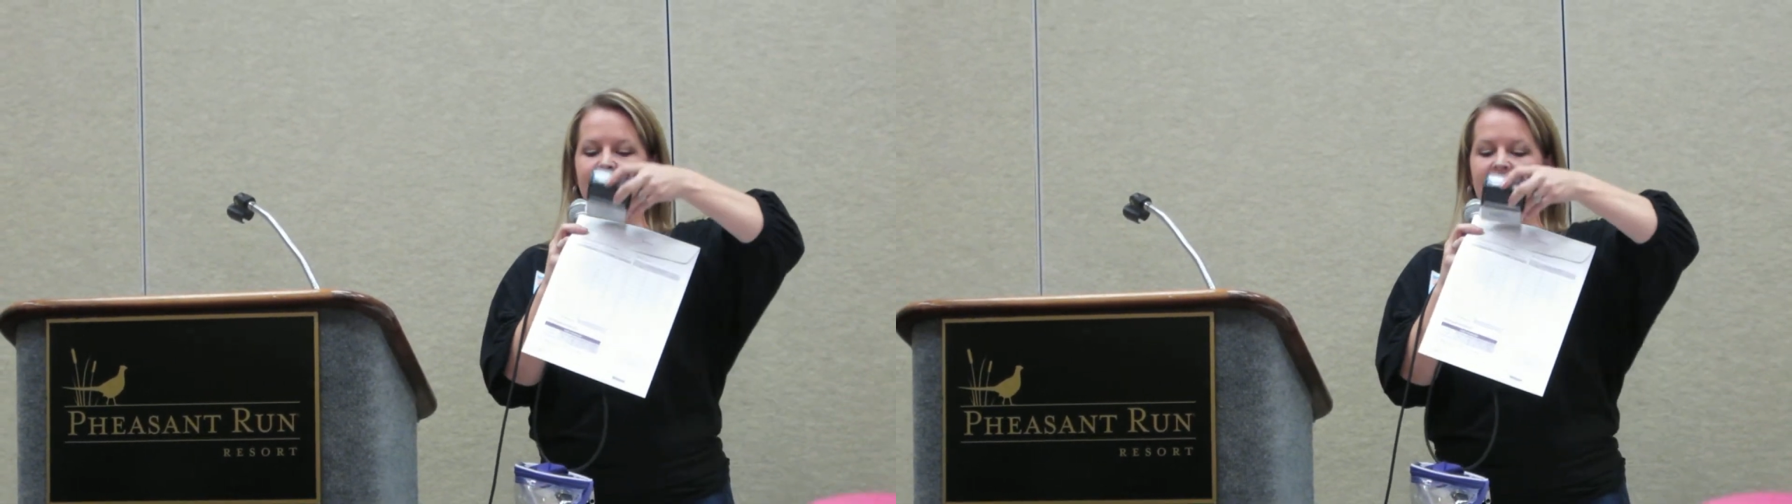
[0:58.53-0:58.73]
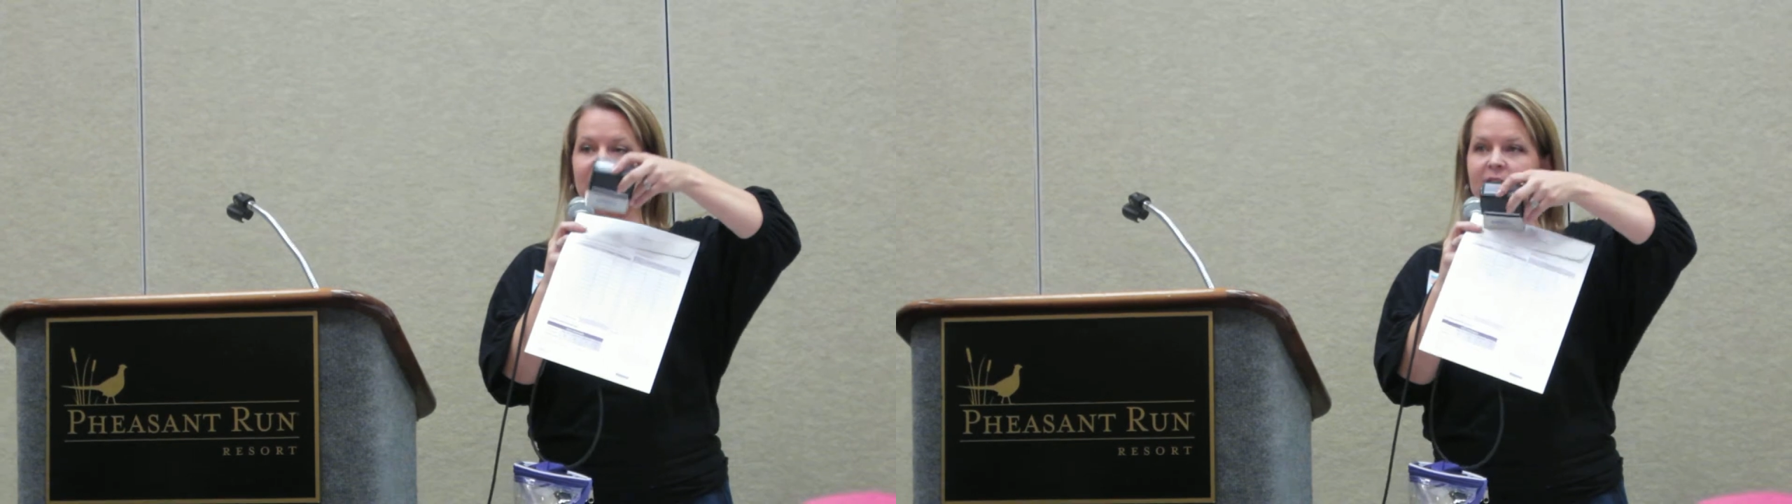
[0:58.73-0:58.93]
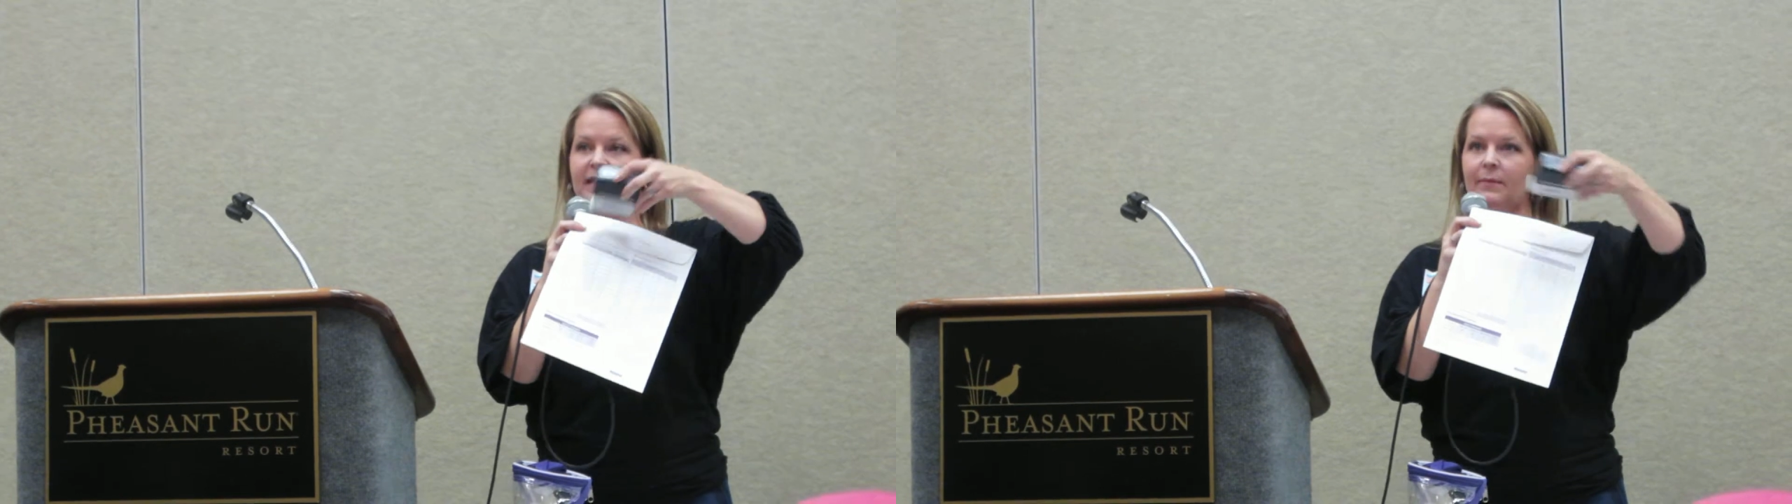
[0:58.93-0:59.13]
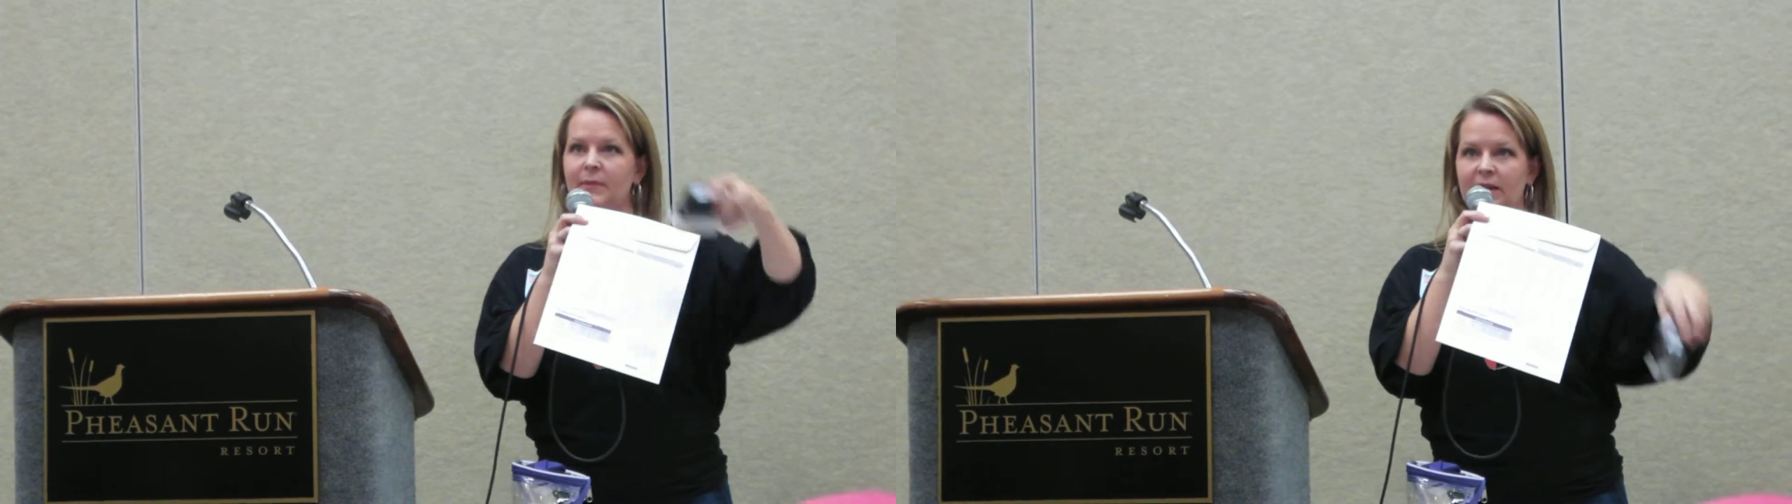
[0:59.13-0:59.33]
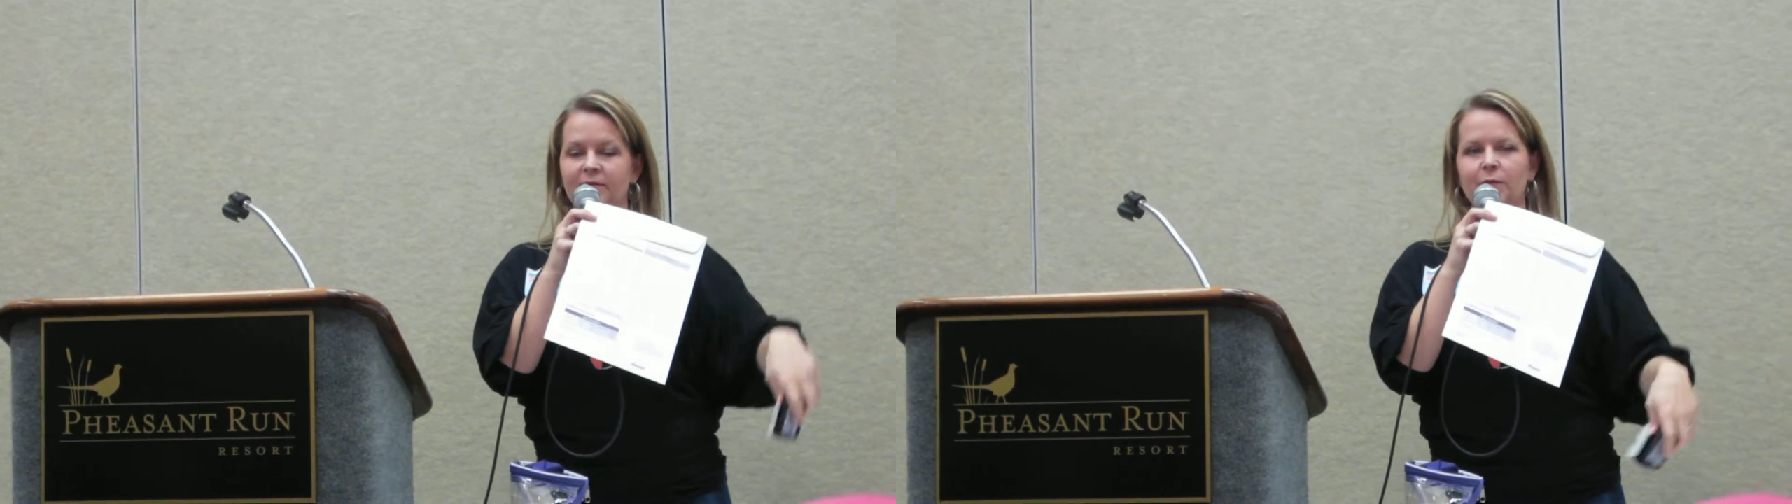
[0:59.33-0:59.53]
and I just stamp
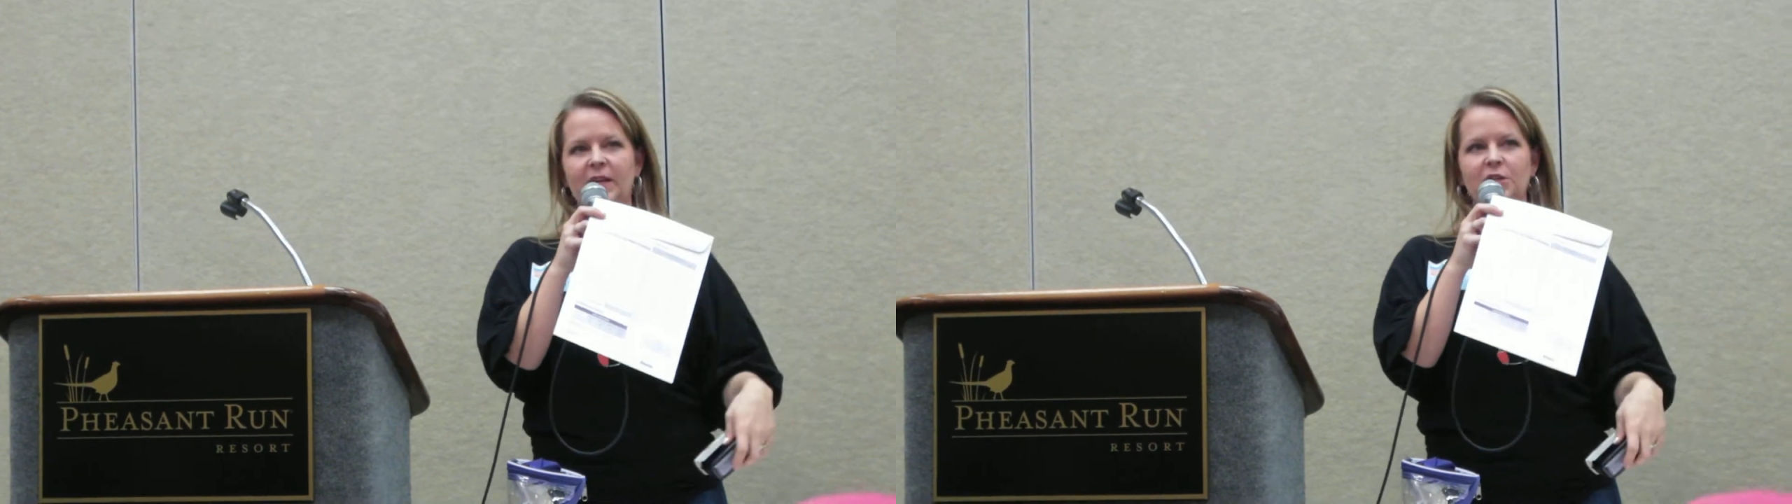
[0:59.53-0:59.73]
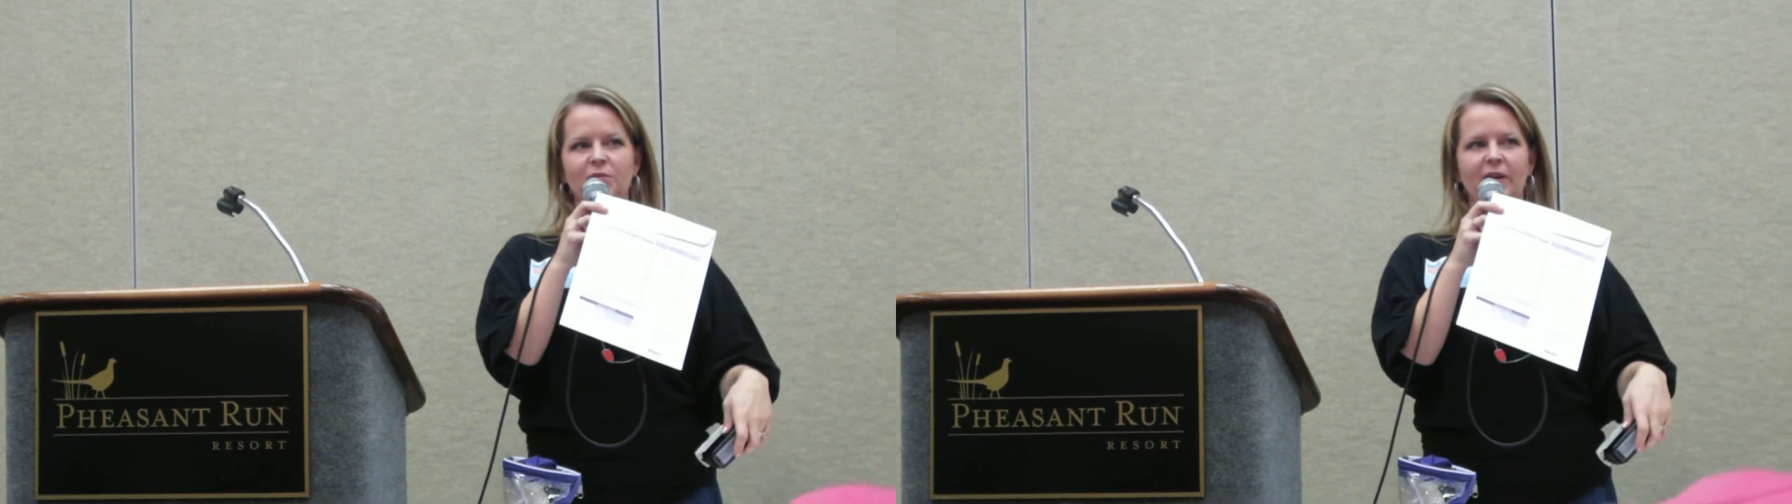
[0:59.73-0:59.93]
my information